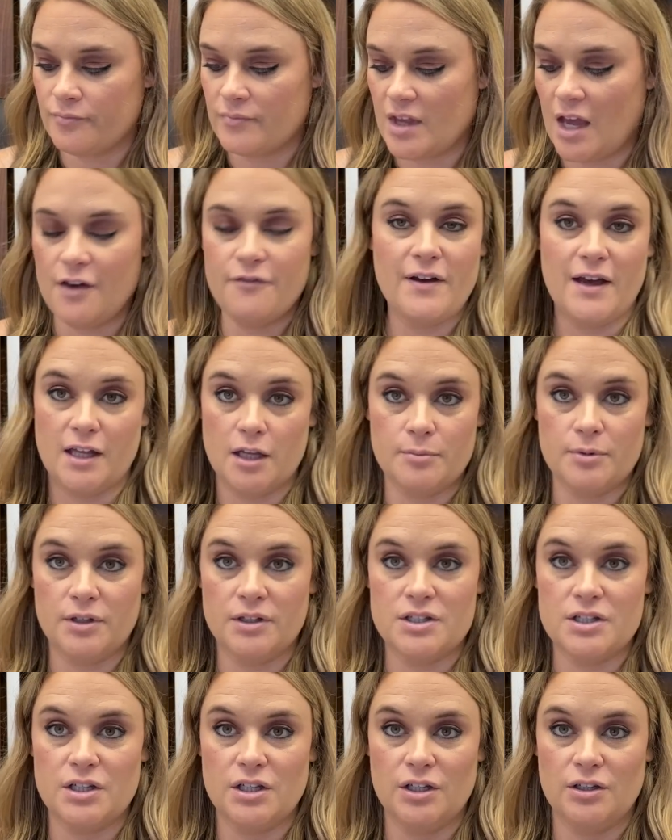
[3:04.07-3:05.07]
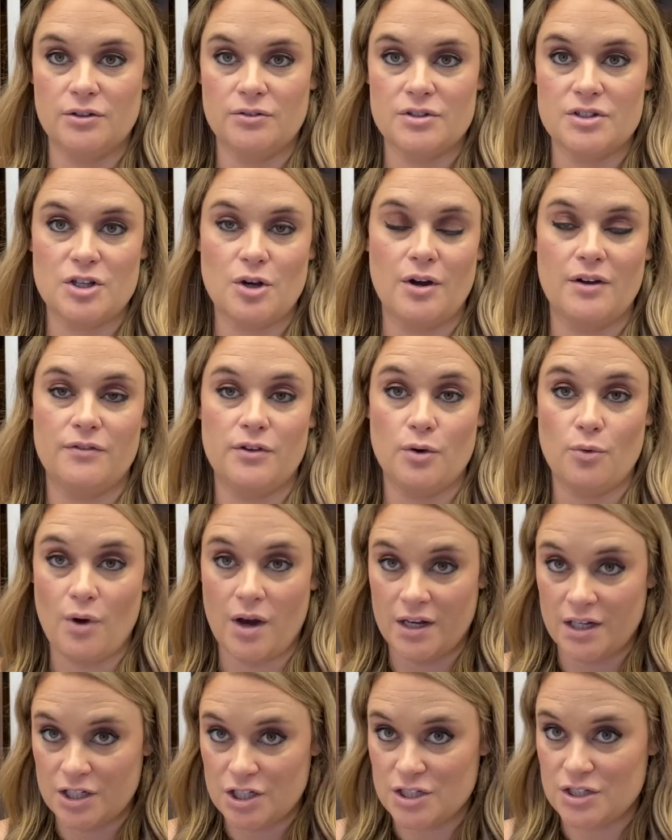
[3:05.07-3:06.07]
available to you. So if you
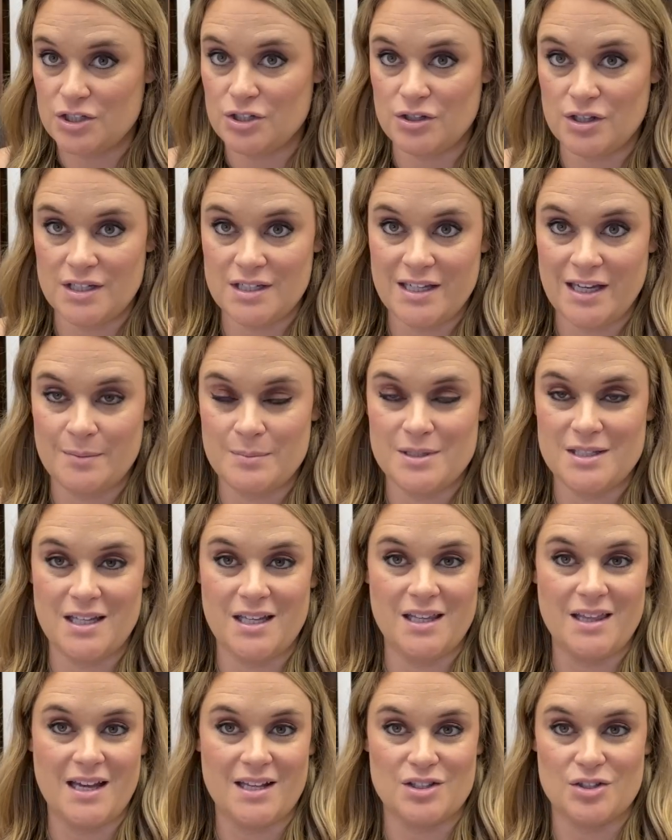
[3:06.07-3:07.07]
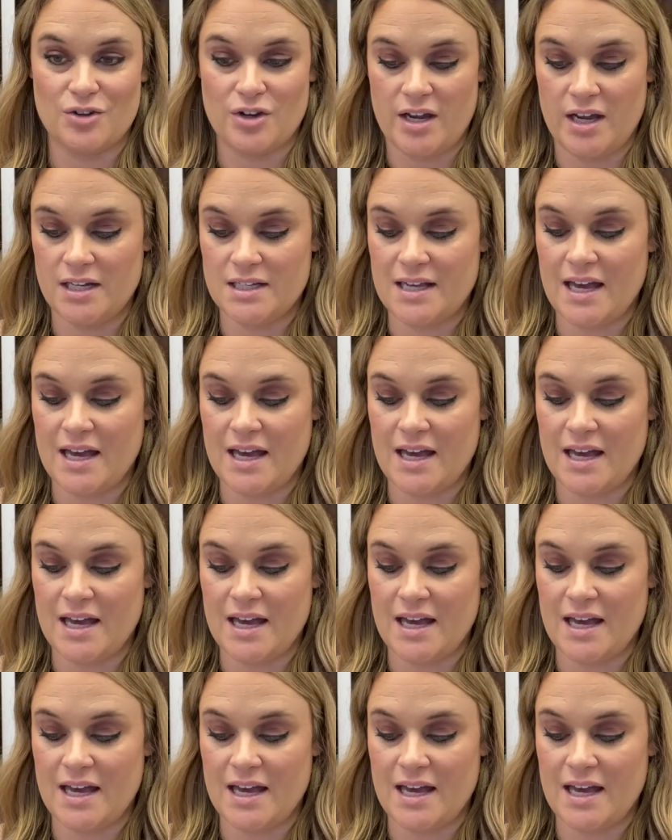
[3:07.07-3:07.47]
want to just do the DMC, that's great.